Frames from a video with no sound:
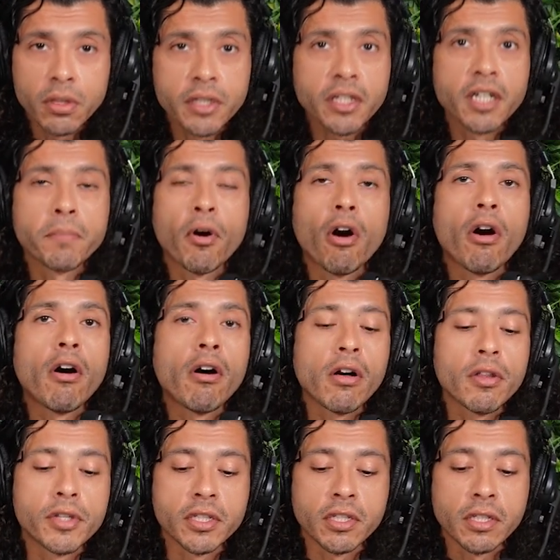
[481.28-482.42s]
Go look up
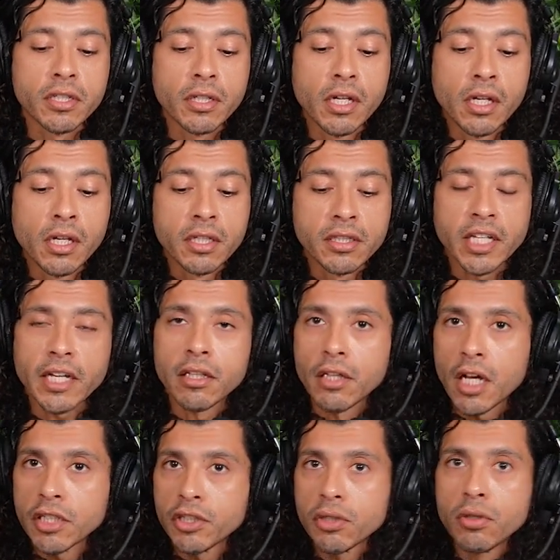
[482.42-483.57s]
all the
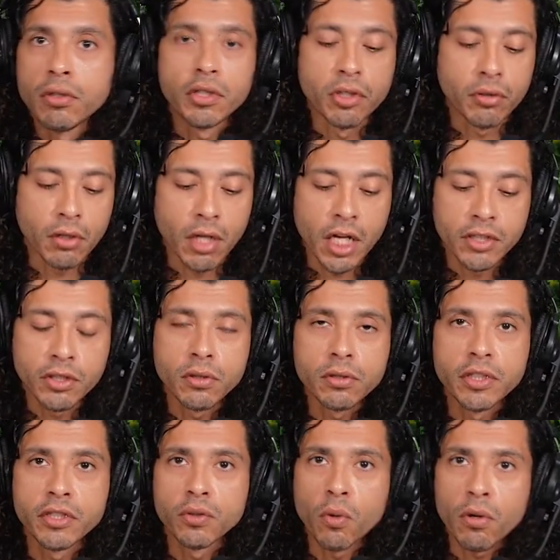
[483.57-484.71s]
psychological and
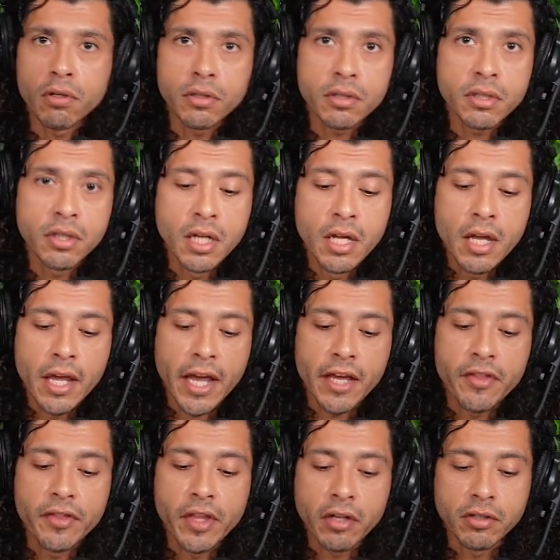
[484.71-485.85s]
neurological disorders,
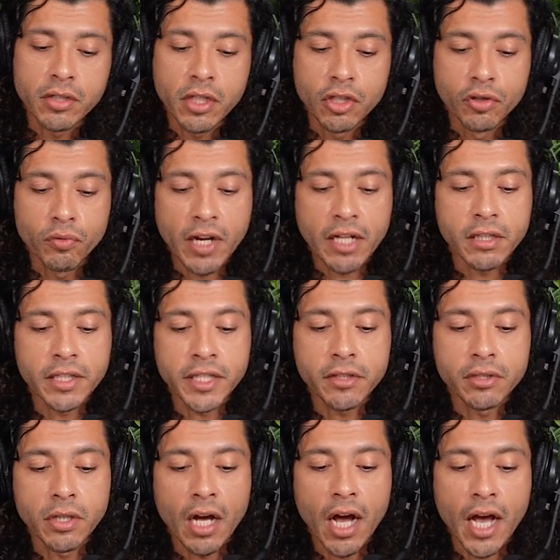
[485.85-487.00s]
and there's a direct
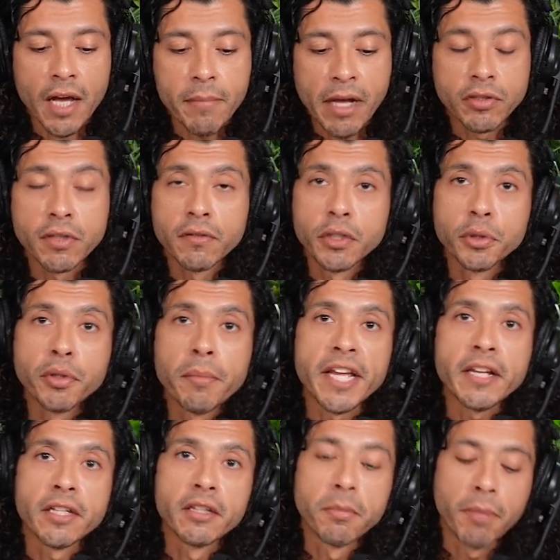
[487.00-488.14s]
link to high amounts of
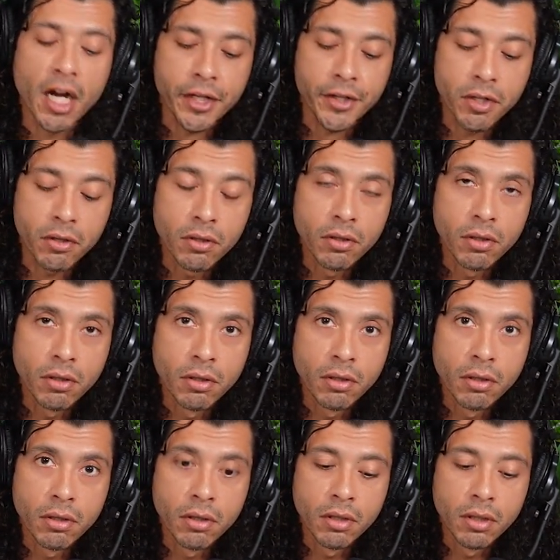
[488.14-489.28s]
glutamate in the body.
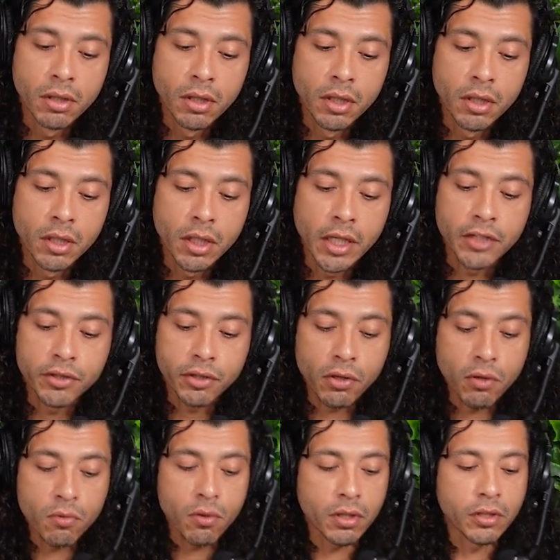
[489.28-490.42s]

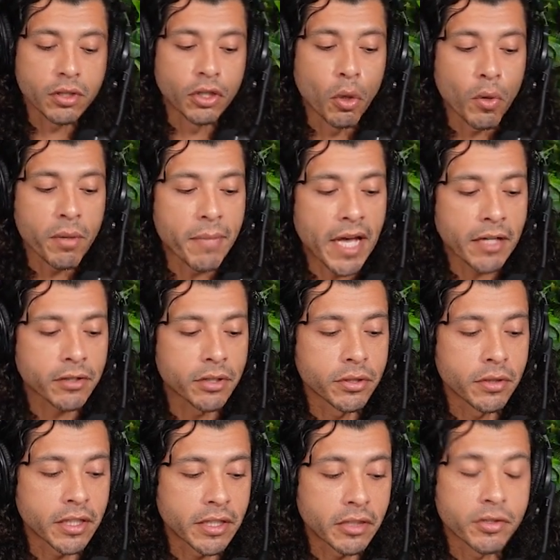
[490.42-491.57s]
And so going
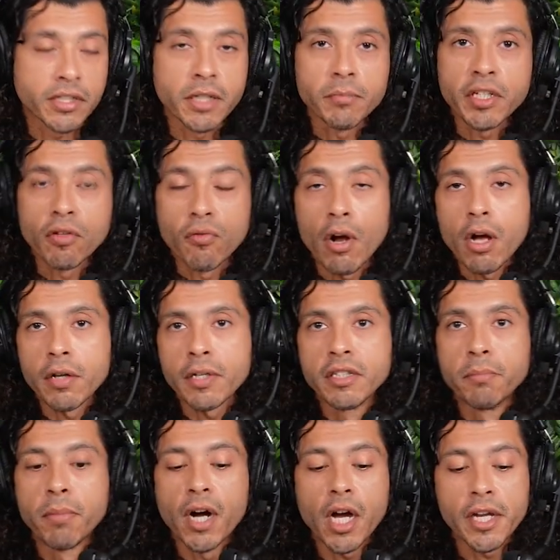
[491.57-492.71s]
back to that, there's something
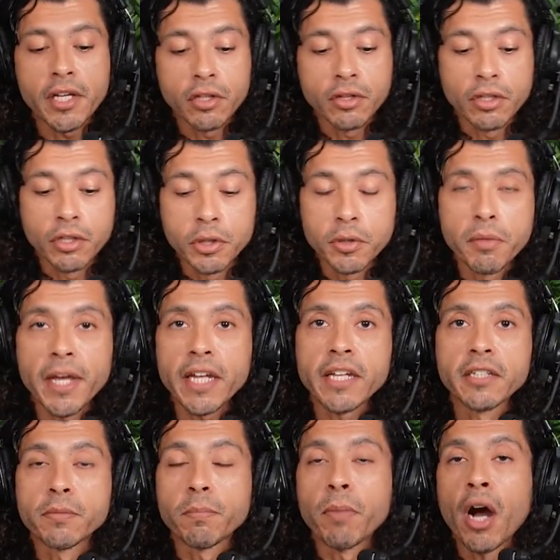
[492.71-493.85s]
wrong in the body, the
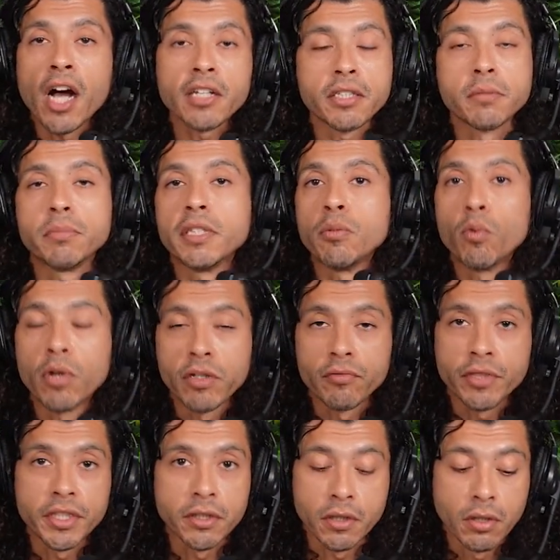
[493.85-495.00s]
glutamate is possibly
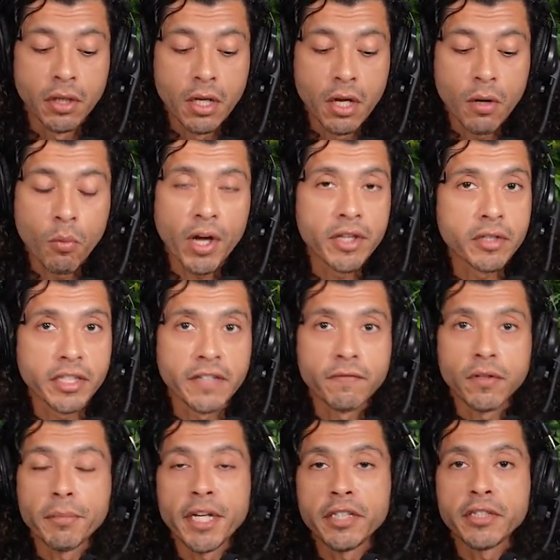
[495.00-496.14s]
one reason why
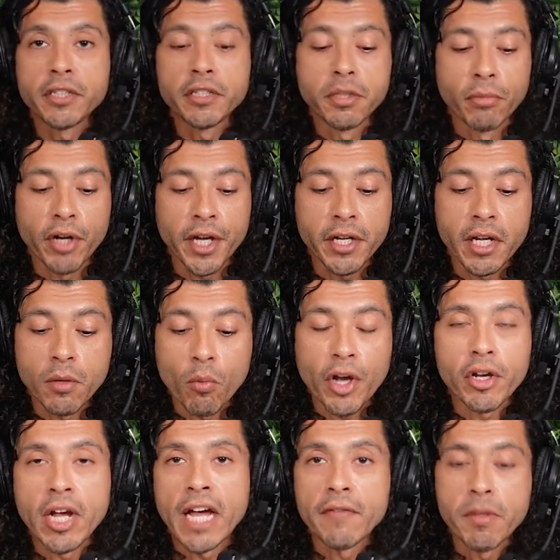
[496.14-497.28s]
there's inflammation in the brain
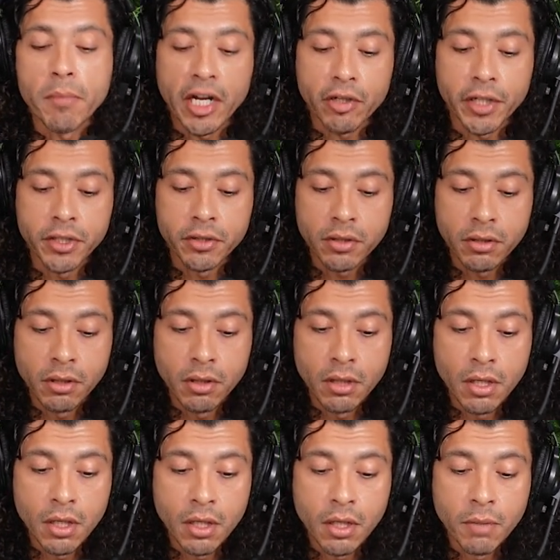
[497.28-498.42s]
and why you're having migraines.
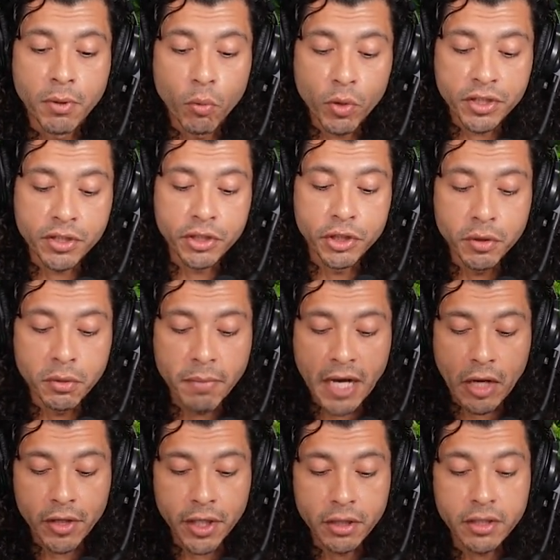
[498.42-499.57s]
But what to
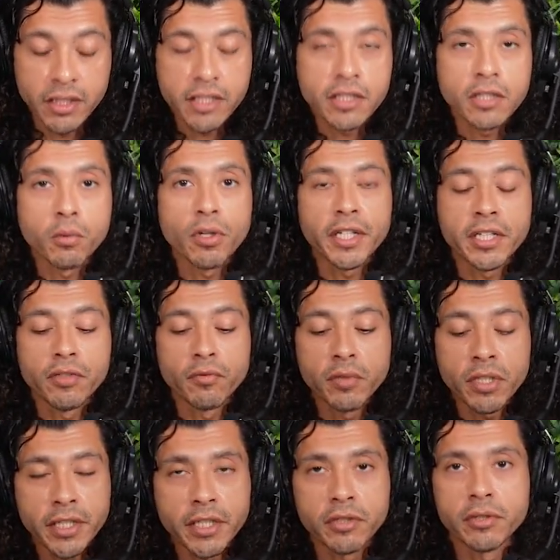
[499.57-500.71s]
do about it, this is where it
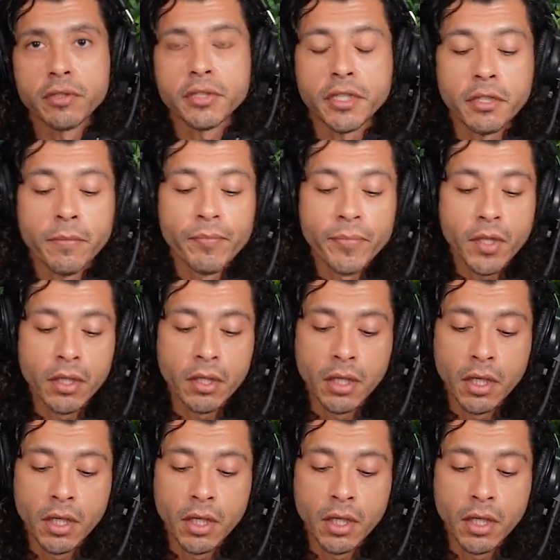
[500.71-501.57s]
gets really interesting.